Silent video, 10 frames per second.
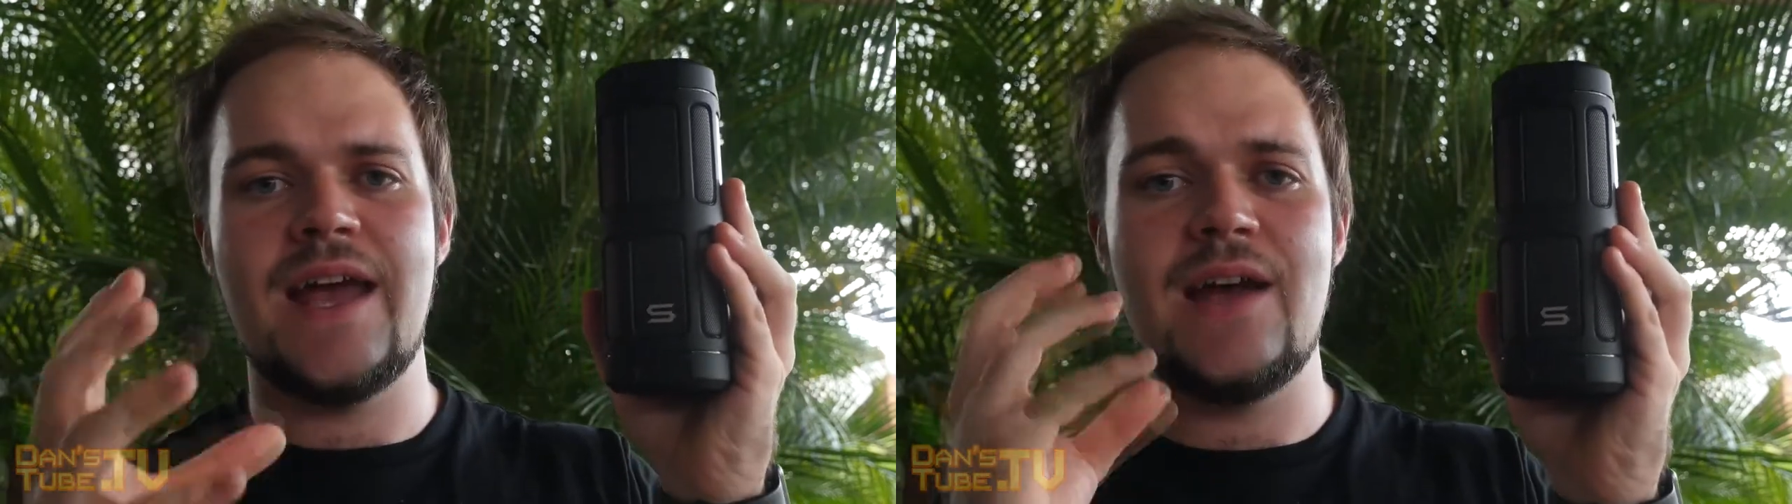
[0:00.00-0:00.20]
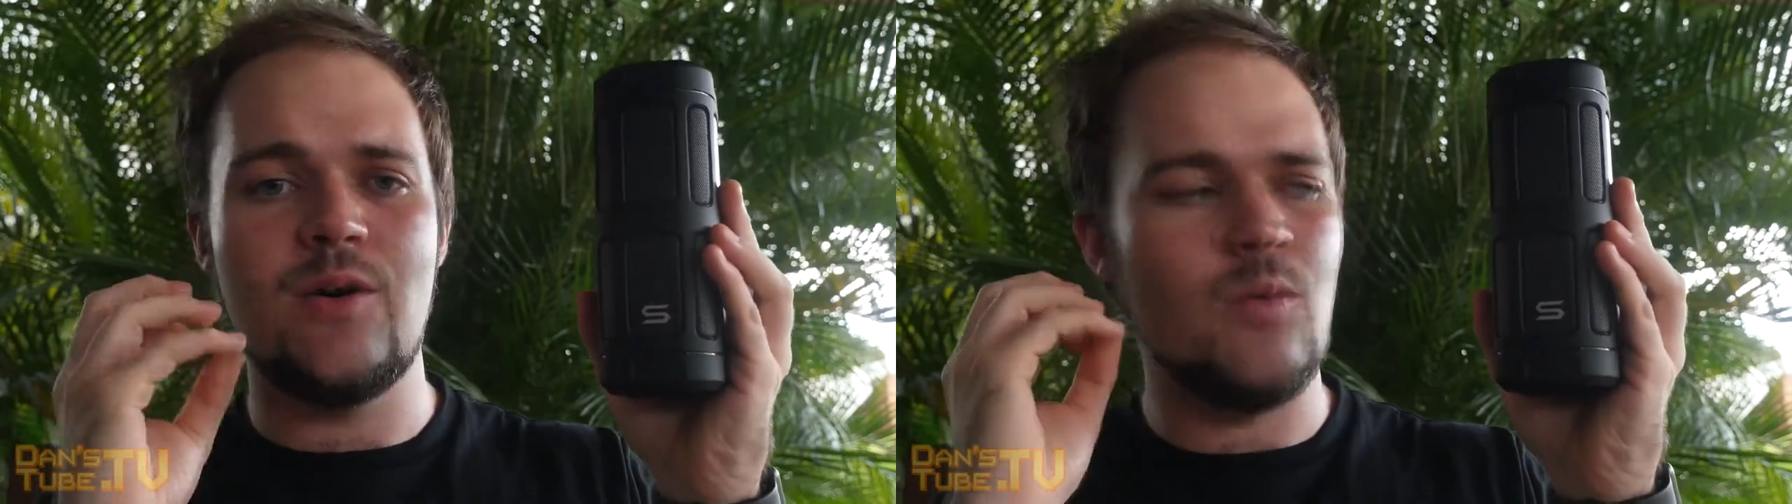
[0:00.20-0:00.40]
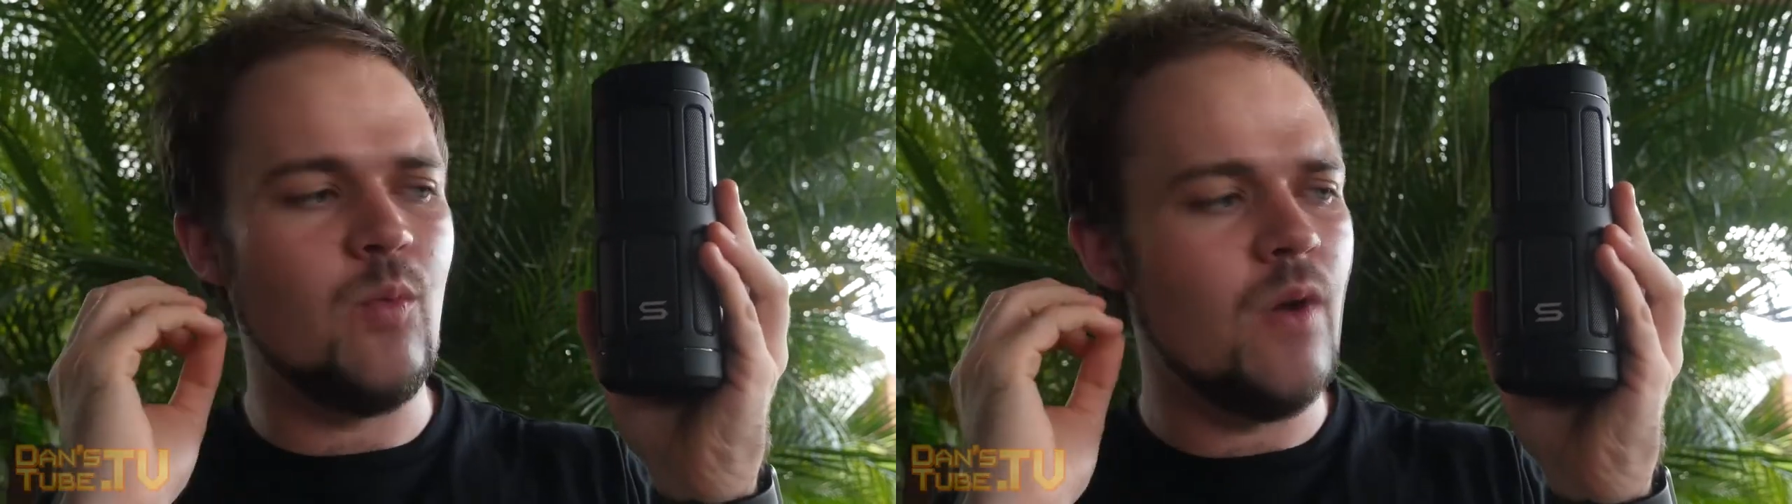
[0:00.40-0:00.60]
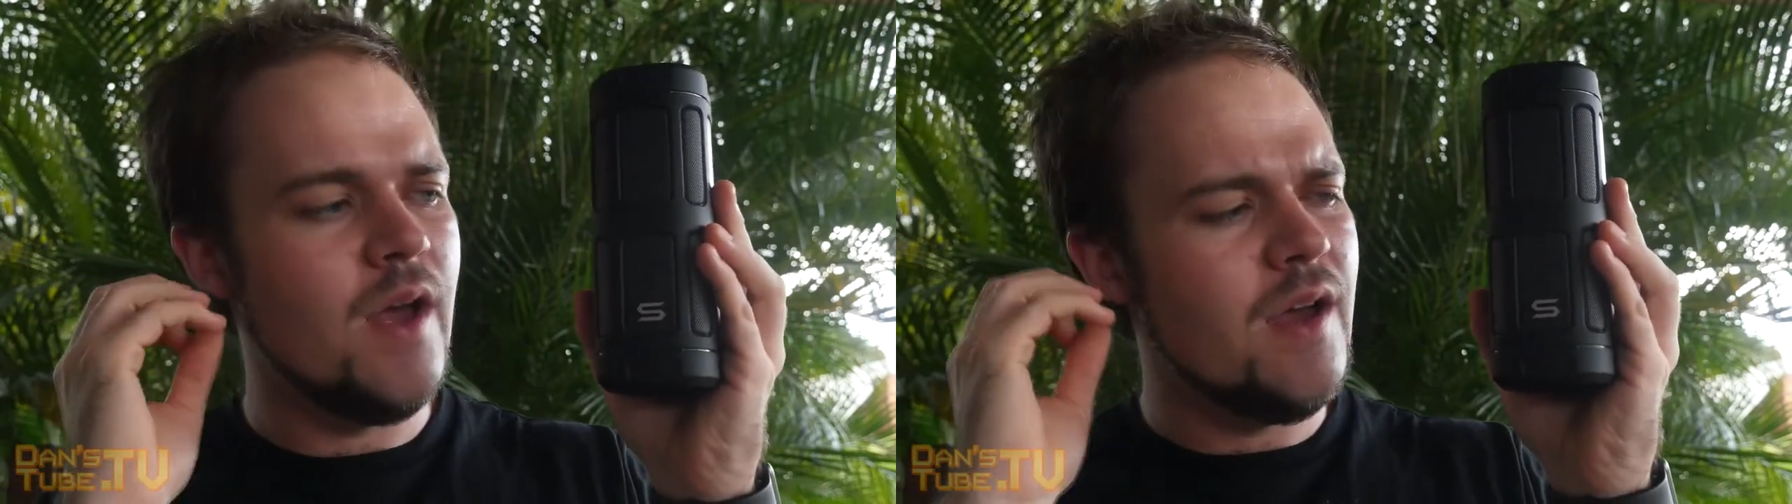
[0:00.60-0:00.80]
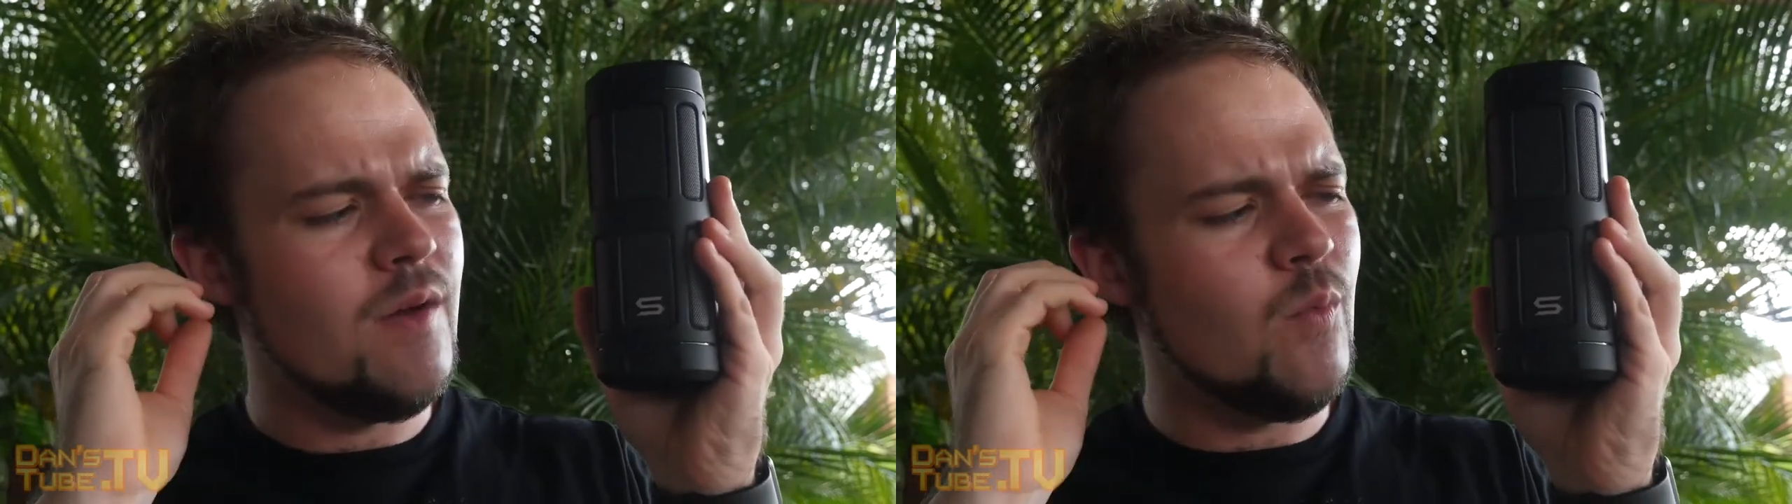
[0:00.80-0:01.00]
how
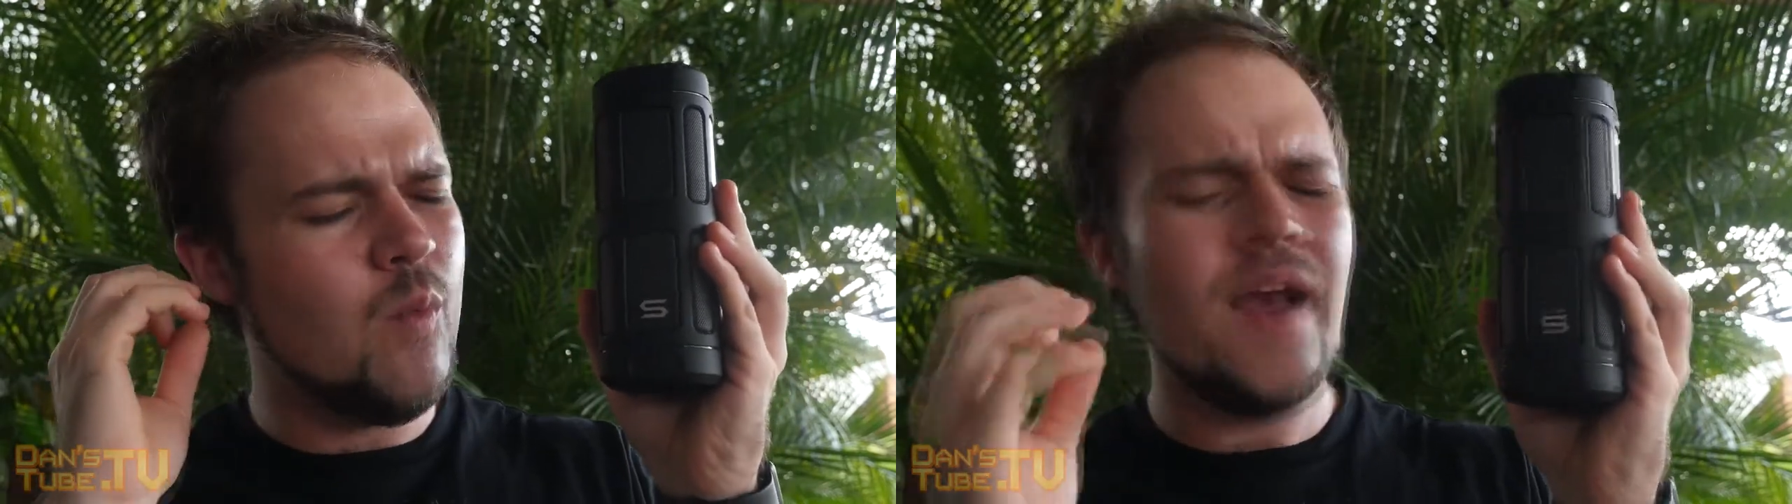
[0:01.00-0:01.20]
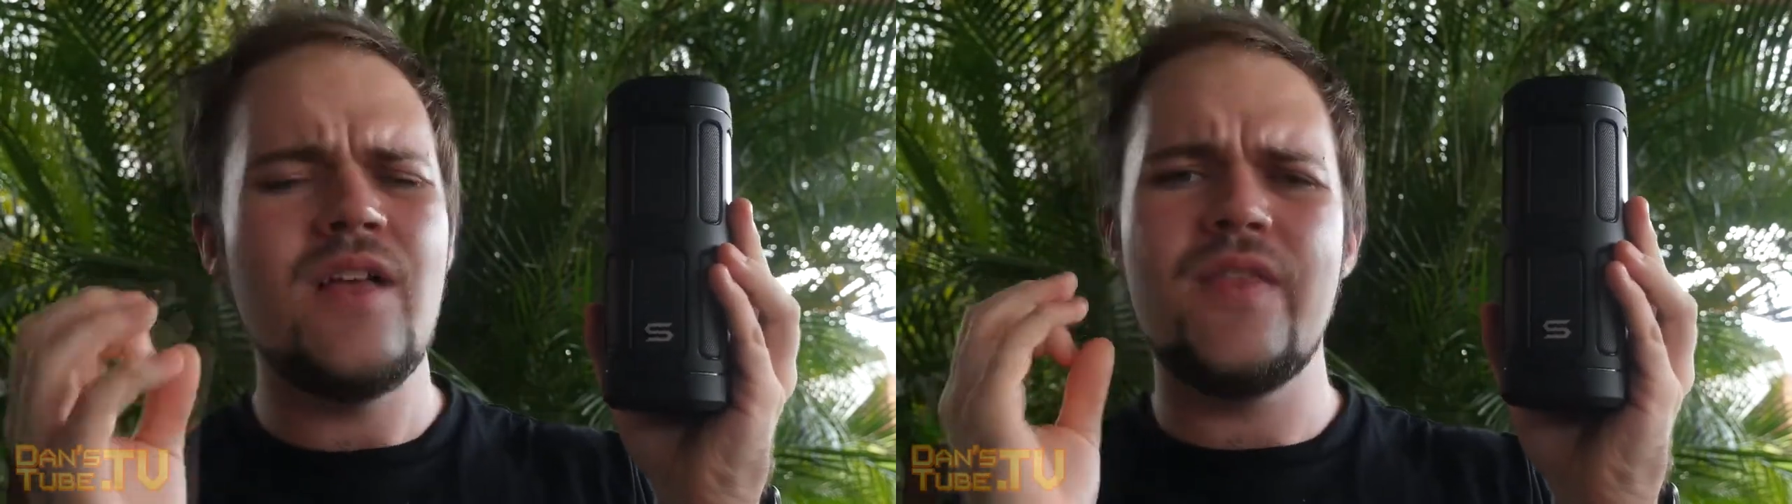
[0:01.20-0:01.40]
well